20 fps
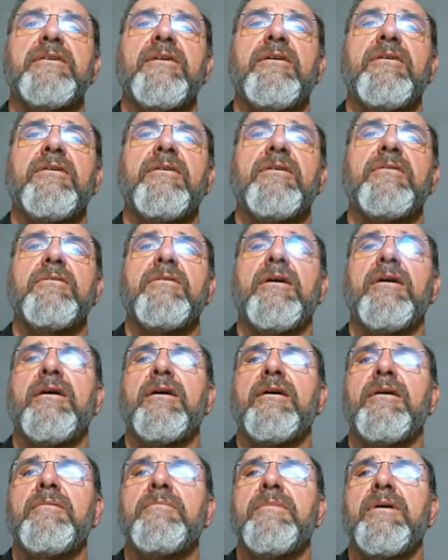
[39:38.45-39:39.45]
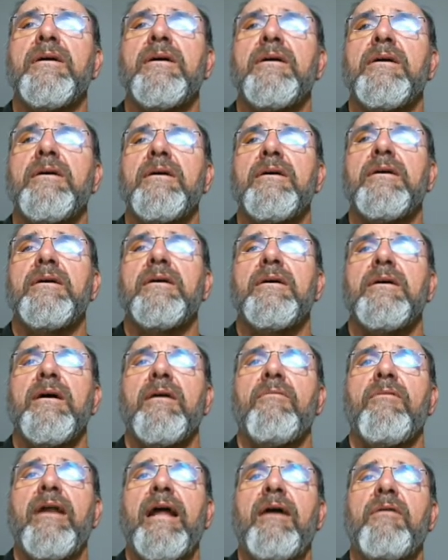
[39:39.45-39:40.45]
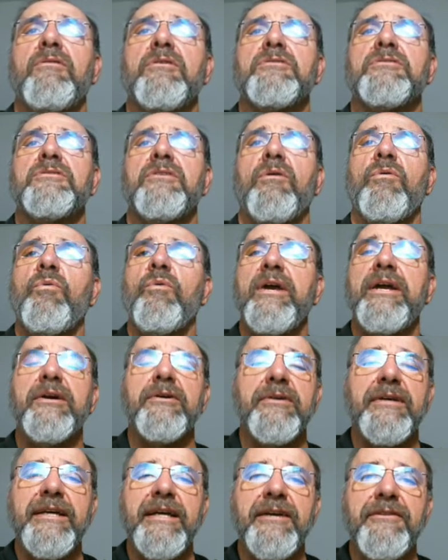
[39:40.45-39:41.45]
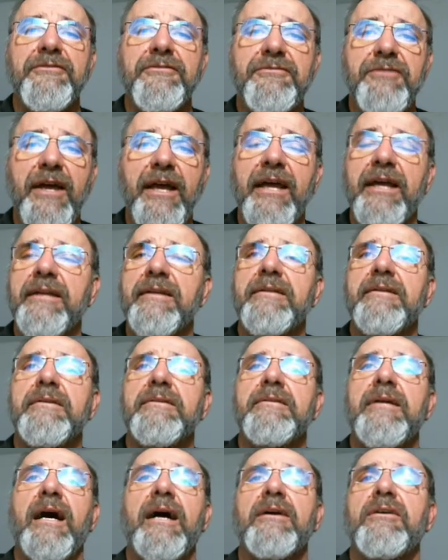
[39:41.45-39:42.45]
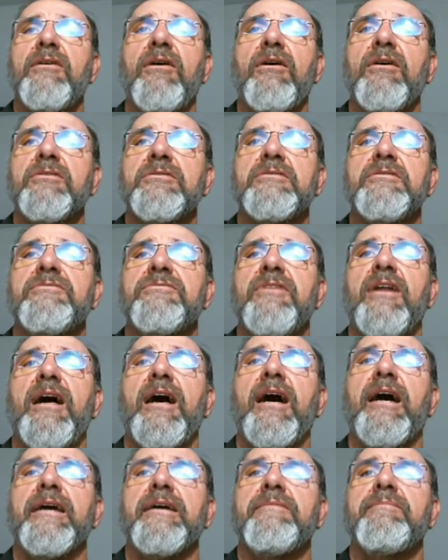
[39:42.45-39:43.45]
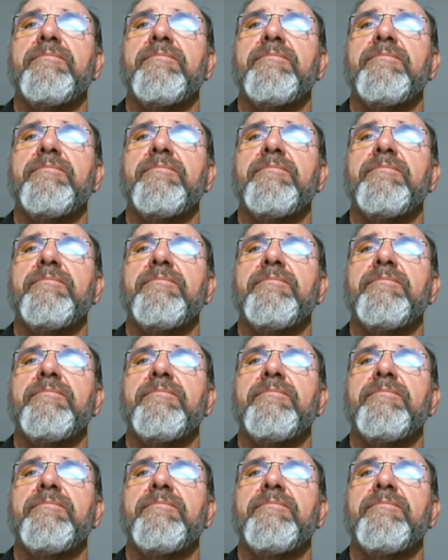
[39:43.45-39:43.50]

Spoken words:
when I was weary and faint, not caused to fly,